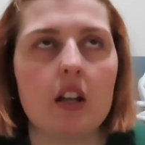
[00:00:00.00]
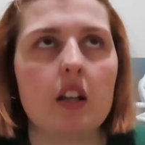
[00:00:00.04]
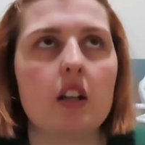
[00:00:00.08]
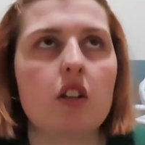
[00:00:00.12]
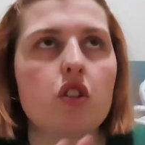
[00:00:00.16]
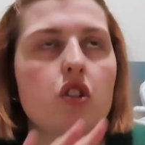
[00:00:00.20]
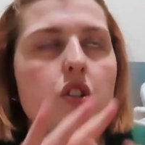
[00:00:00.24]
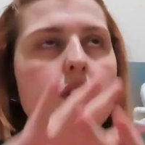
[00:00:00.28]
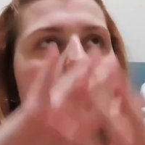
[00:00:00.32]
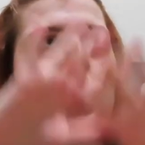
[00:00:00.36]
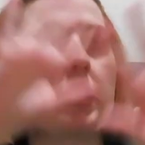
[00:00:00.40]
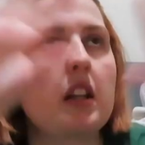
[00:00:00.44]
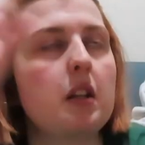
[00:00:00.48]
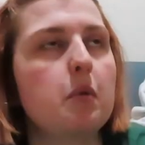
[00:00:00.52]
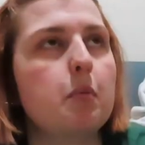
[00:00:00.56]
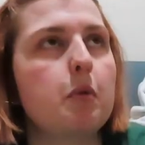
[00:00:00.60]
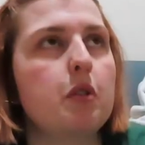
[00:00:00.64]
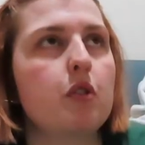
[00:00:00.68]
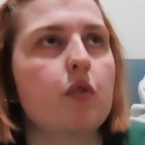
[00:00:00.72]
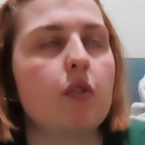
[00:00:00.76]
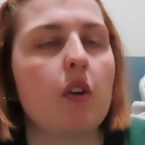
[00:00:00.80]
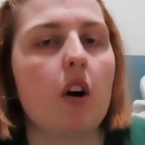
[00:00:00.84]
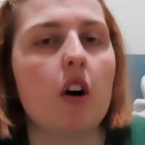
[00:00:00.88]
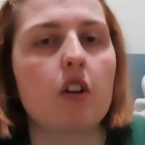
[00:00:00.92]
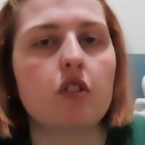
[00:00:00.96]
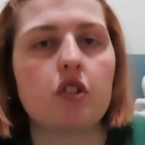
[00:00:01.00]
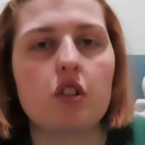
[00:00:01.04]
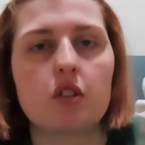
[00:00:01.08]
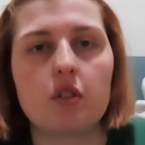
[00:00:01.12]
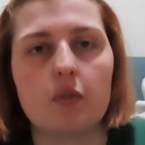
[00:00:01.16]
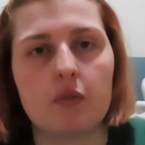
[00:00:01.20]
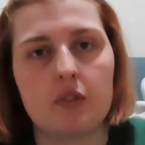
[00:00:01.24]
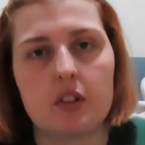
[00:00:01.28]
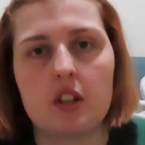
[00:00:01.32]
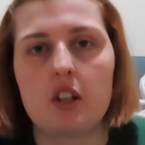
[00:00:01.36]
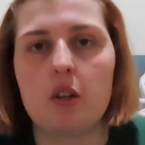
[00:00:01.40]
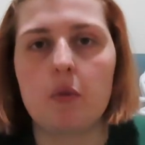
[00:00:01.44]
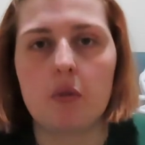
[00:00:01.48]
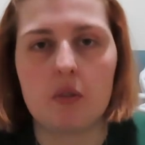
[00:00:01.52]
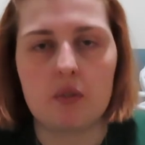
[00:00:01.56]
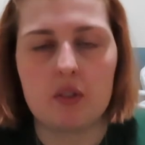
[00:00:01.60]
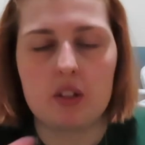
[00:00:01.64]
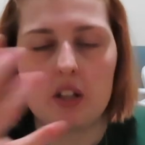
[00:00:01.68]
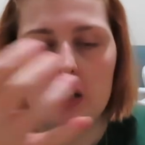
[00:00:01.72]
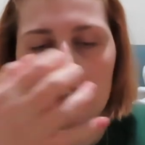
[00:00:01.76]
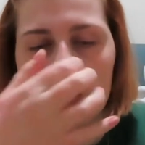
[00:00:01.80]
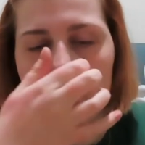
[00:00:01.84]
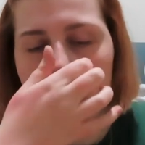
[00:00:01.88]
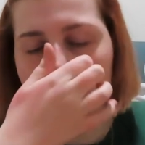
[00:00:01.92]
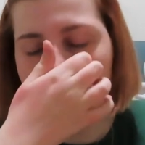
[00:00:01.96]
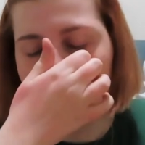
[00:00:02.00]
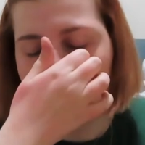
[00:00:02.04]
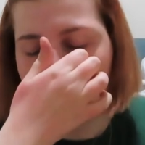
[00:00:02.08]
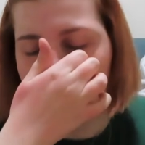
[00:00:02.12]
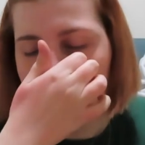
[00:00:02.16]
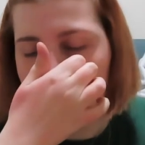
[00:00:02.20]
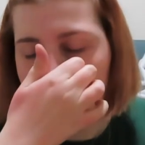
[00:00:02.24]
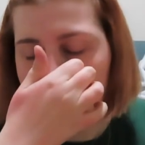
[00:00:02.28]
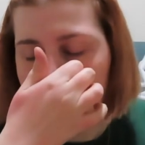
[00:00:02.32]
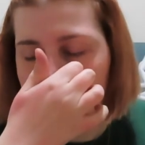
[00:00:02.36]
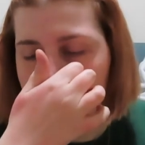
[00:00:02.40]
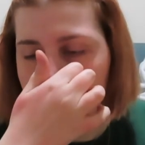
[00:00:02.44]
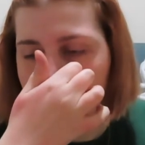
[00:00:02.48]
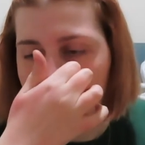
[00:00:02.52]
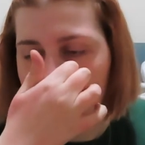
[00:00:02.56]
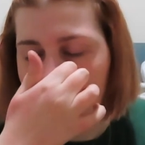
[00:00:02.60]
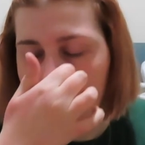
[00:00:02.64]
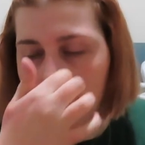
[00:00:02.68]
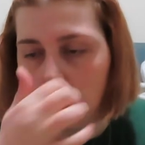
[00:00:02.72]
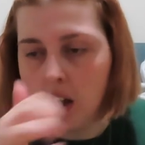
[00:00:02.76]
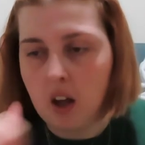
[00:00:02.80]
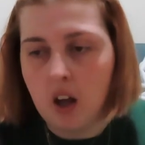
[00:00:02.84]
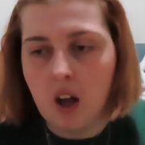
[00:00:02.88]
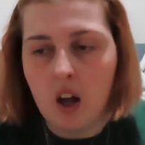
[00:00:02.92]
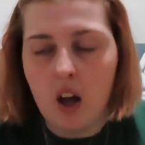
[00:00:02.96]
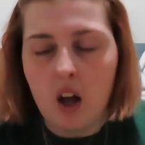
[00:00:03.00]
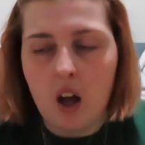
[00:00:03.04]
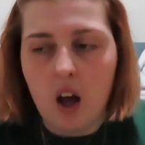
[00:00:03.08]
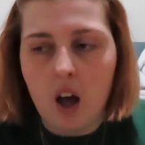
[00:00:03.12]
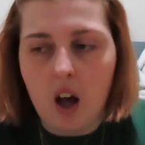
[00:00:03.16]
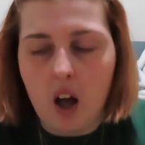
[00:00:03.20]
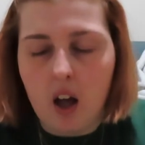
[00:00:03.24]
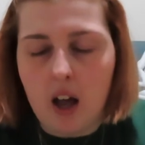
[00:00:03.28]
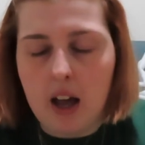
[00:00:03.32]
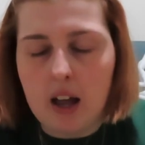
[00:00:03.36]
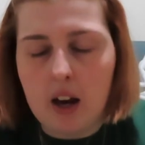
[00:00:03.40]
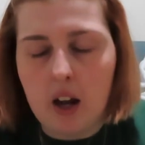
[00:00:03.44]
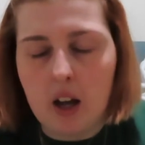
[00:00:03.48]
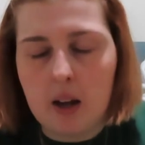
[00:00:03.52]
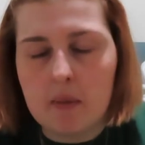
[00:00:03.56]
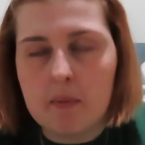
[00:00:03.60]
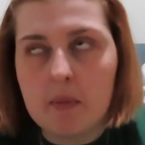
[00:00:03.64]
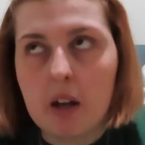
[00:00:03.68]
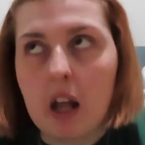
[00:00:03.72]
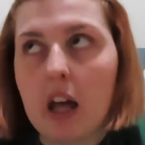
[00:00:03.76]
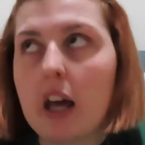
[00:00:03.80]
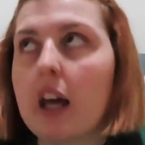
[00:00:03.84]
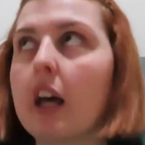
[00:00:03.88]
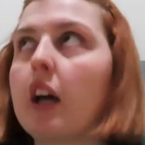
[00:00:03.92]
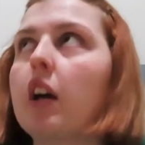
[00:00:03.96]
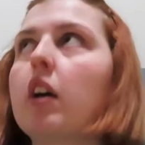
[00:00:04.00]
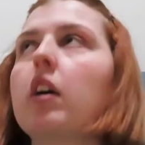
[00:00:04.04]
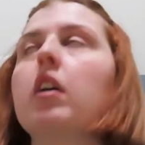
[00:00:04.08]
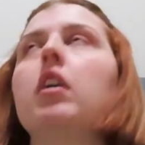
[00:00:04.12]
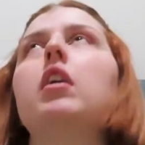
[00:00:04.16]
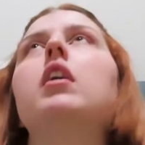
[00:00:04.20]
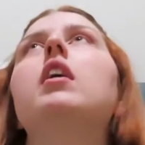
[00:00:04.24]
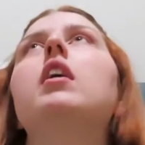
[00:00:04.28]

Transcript: And it's just like these beautiful arches, obviously you would have seen it earlier in the video. And I'm like,